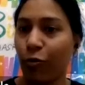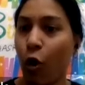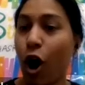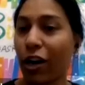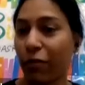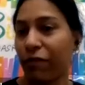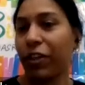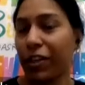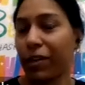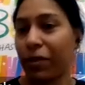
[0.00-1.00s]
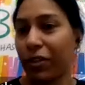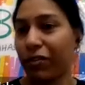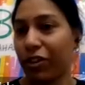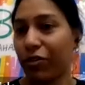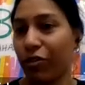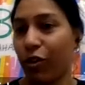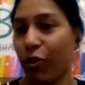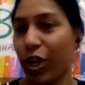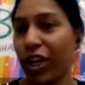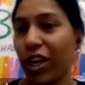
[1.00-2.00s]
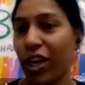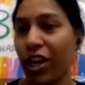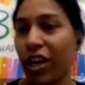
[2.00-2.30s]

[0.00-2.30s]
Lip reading: what our feature representations are doing.